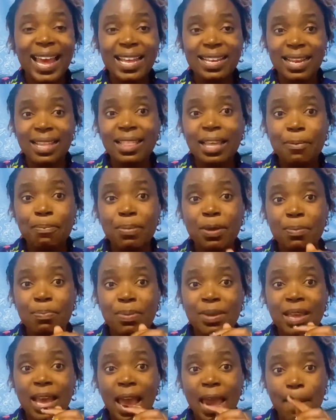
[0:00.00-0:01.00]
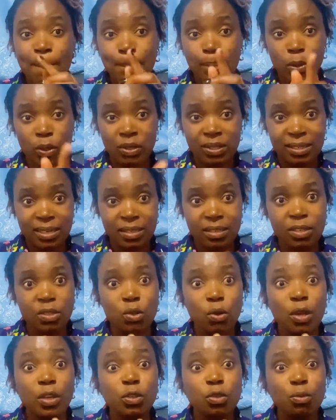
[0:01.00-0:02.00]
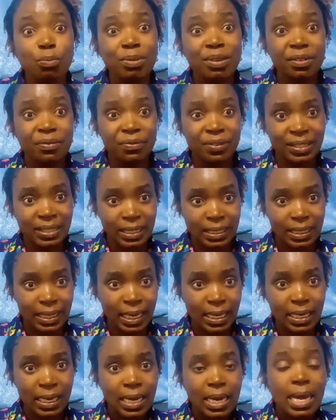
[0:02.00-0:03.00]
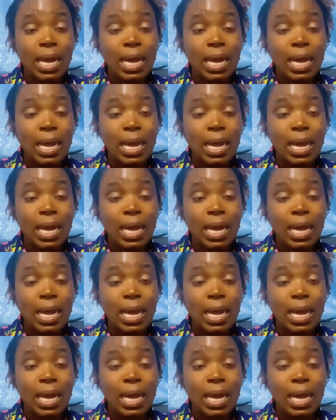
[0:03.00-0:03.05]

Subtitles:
either the PPI process is going to be revisited